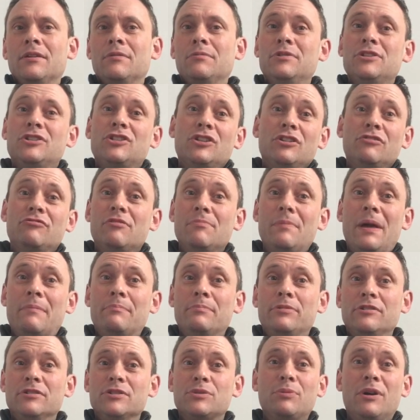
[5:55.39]
We should
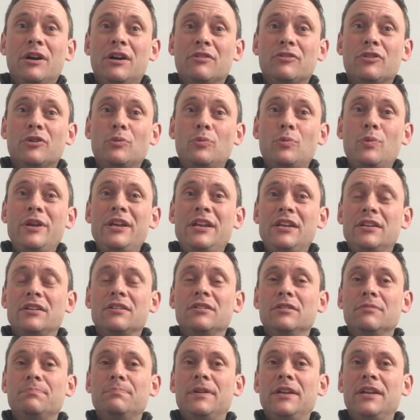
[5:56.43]
remember as well that we
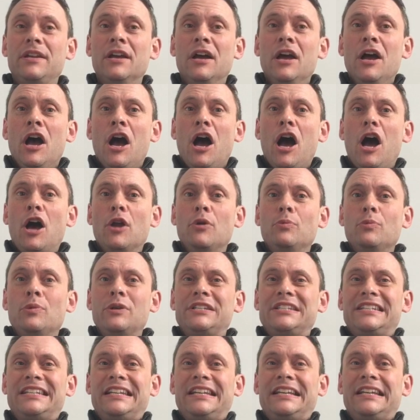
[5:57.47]
could be
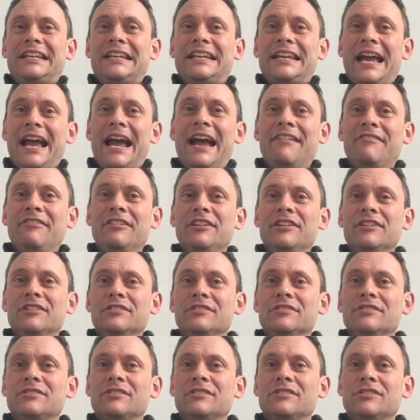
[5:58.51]
unwitting
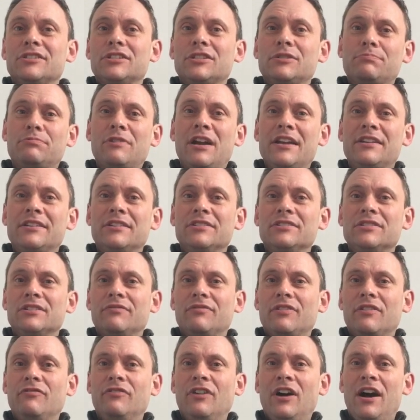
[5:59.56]
carriers and spreaders
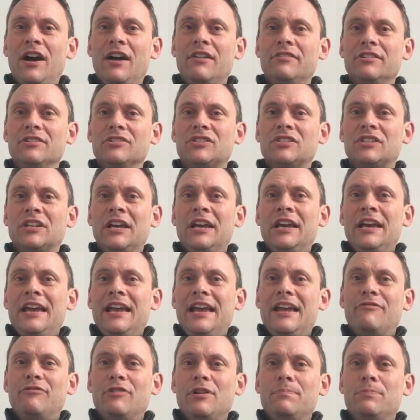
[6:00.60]
of the virus
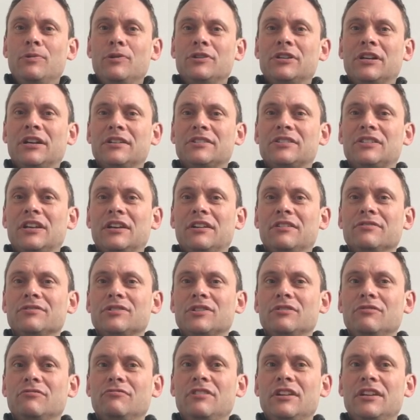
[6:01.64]
if we put ourselves at